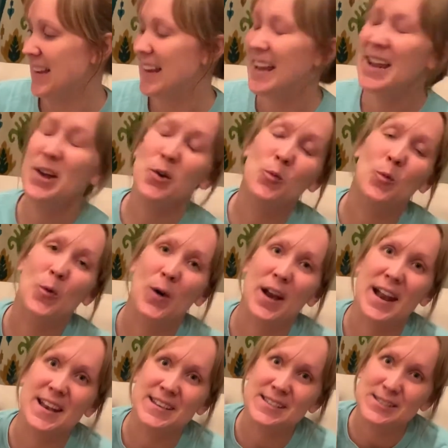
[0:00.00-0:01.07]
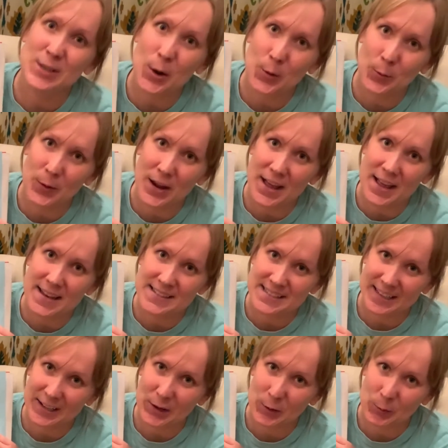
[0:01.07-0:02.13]
He'll want a donut to
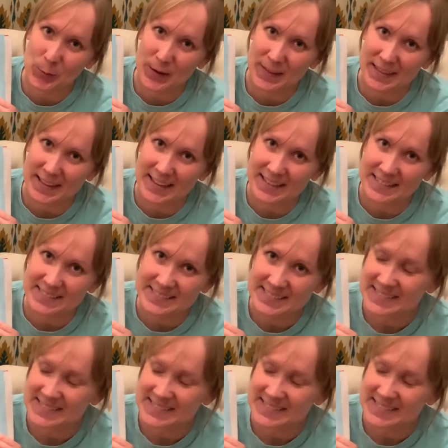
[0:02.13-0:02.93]
go with it.